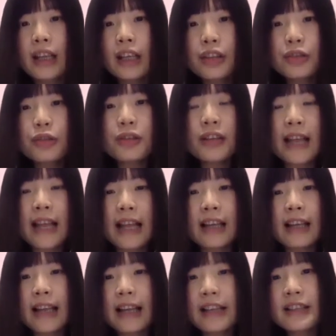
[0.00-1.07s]
You should
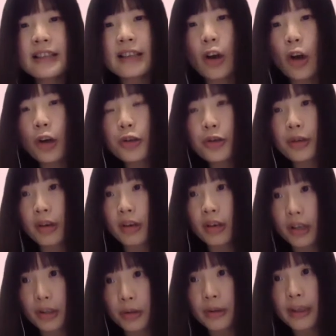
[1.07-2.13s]
enter the auction or
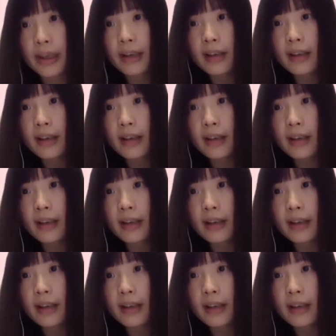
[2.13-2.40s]
lottery.